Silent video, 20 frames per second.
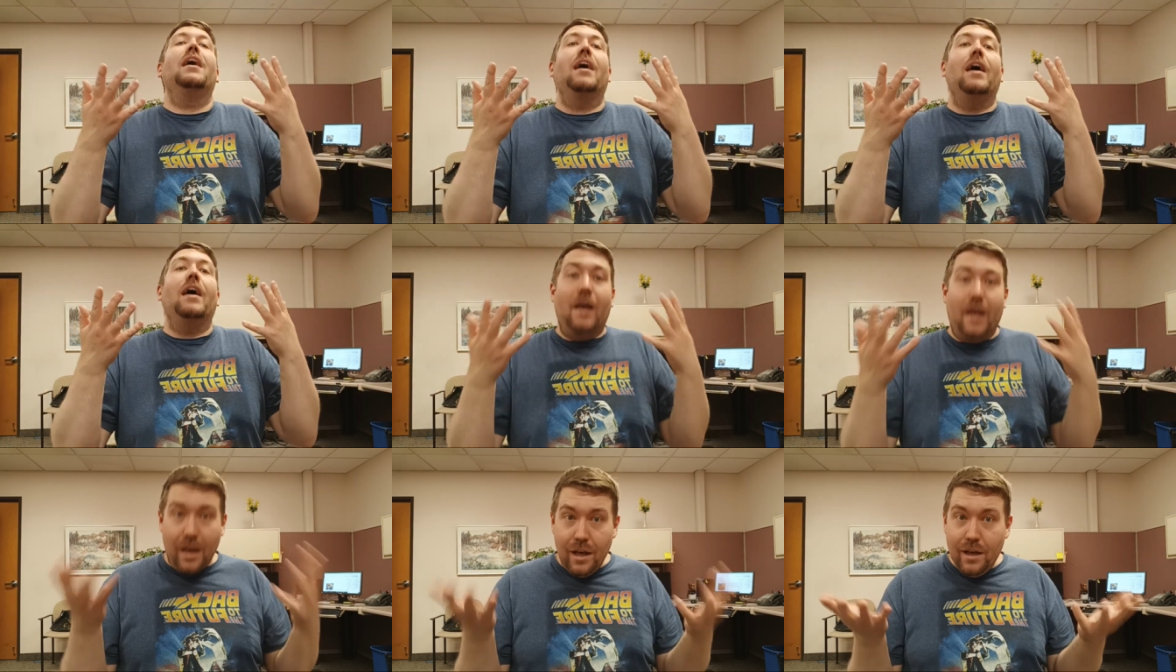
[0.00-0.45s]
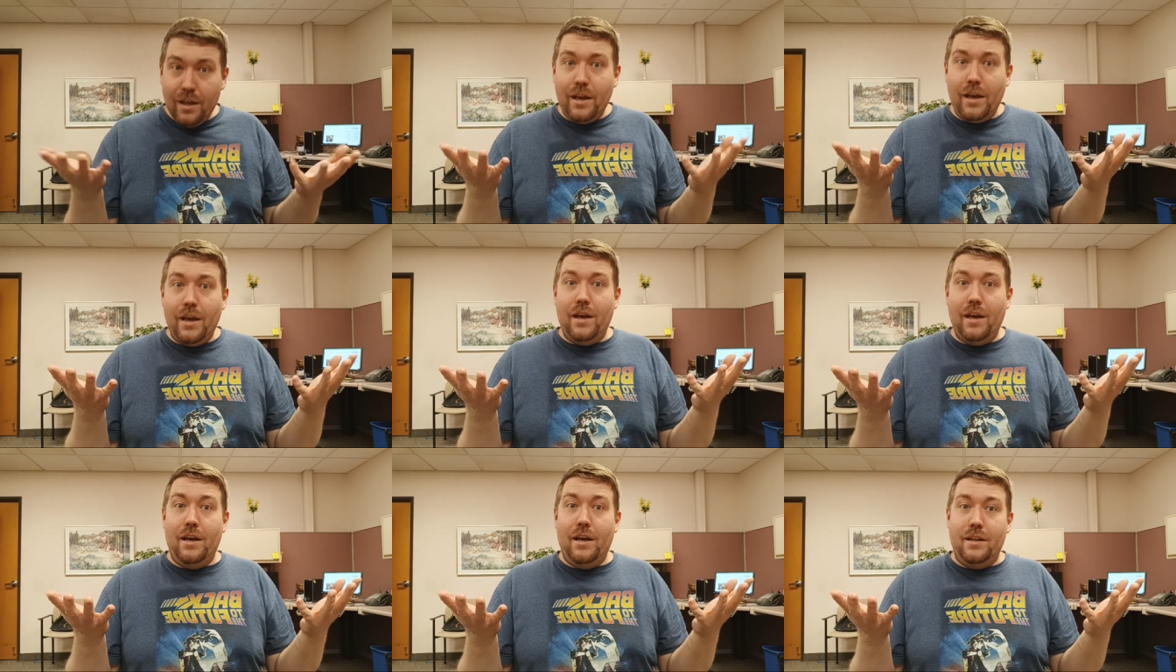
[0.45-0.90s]
Hell
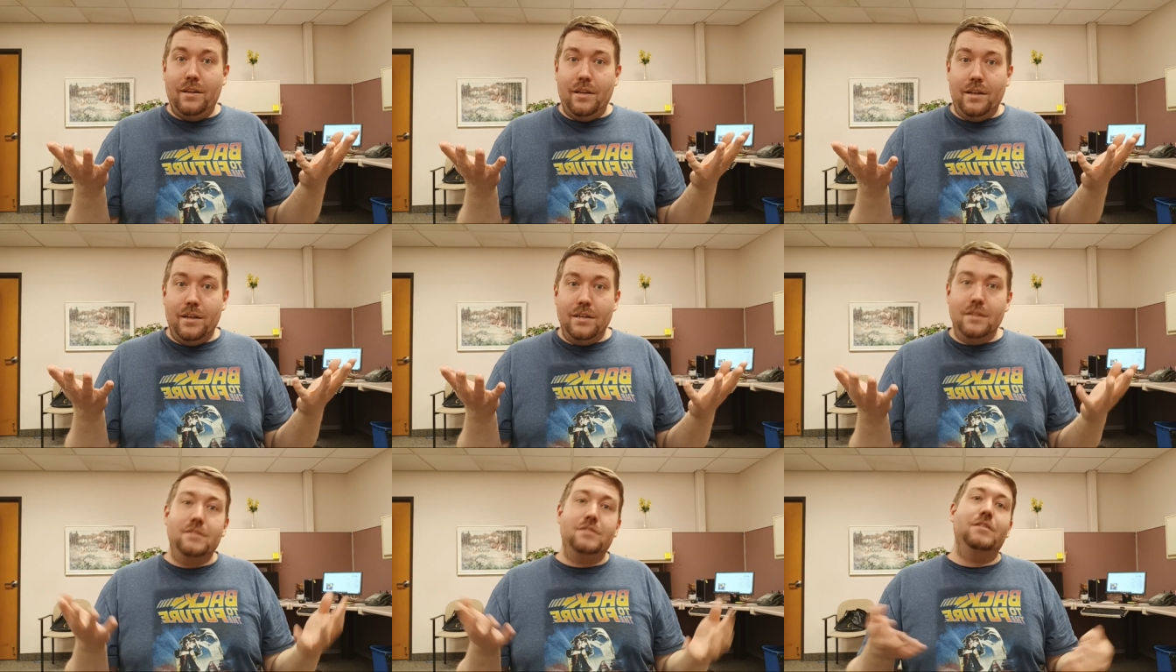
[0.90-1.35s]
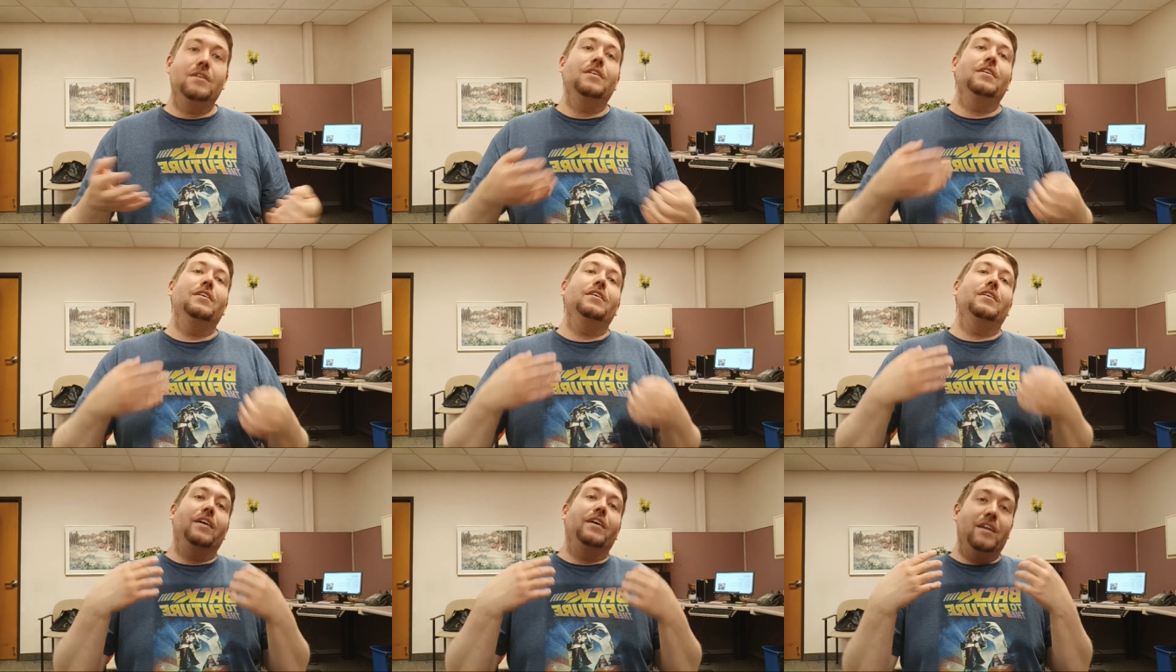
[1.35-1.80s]
yeah, it is.
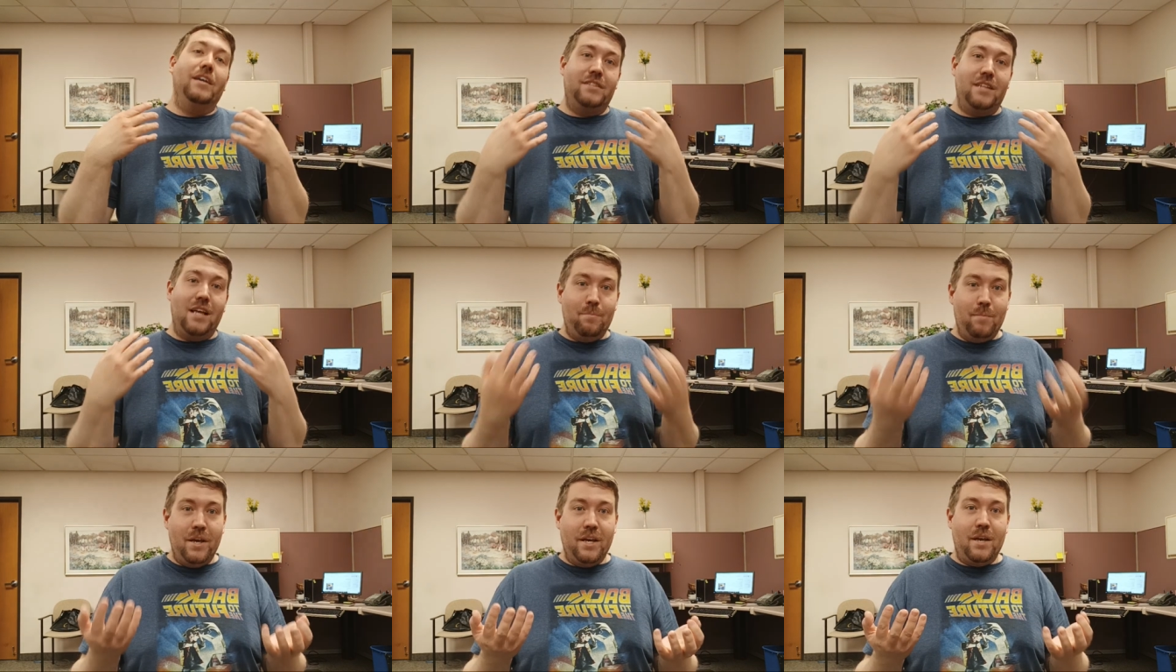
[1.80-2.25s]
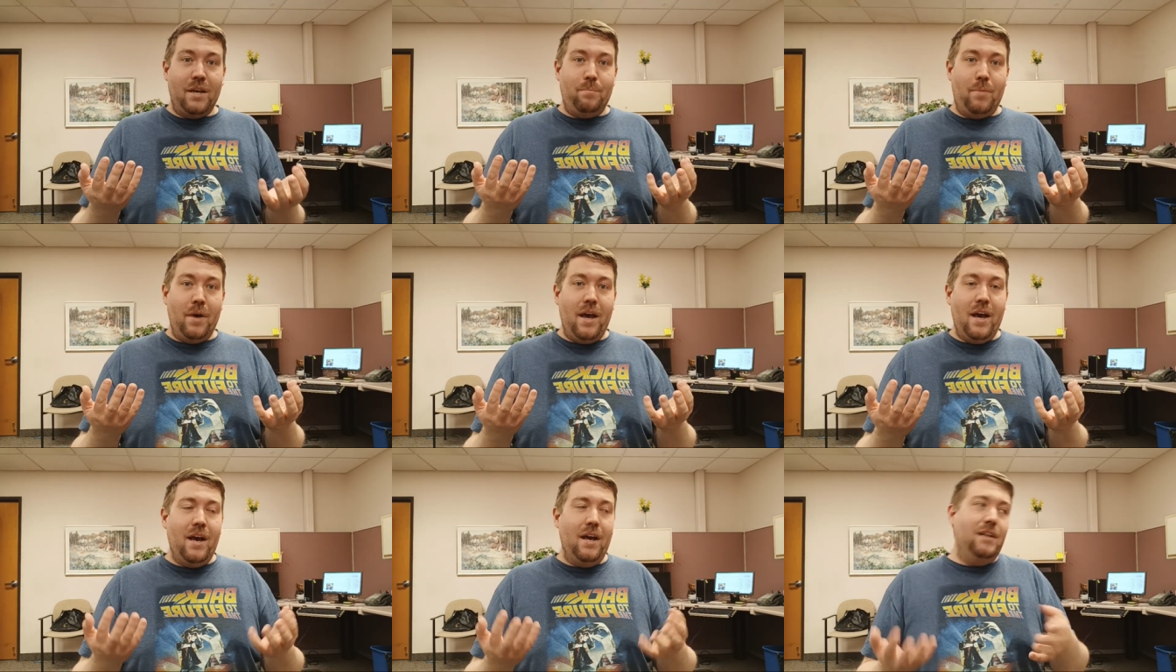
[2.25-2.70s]
Does that make it
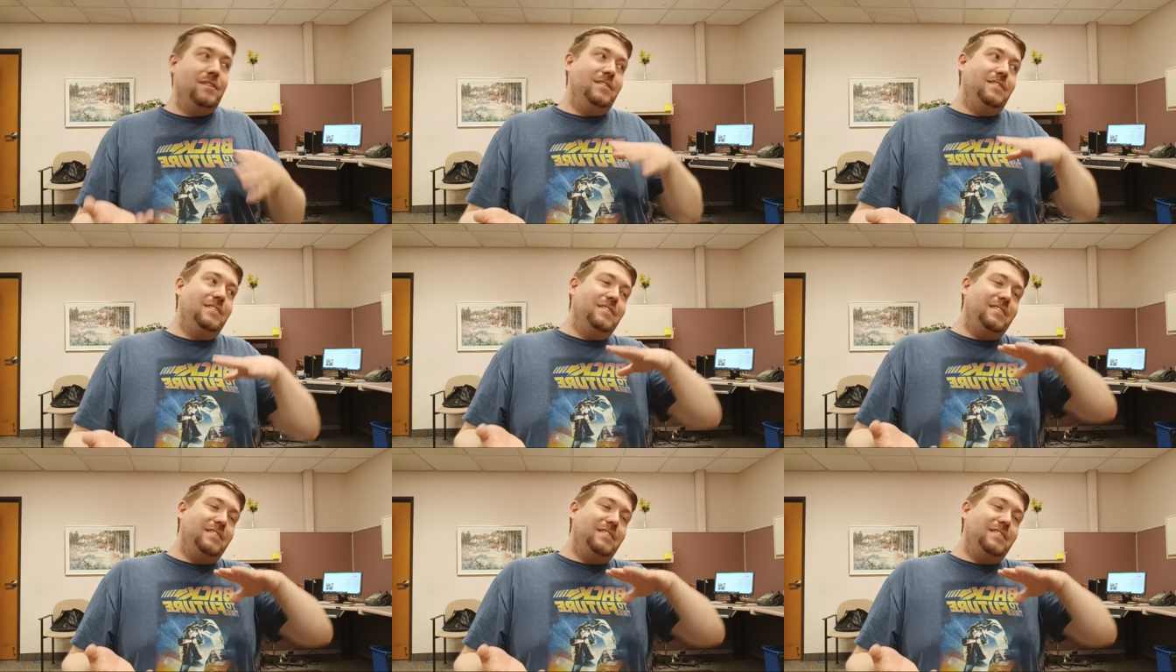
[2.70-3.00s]
bad?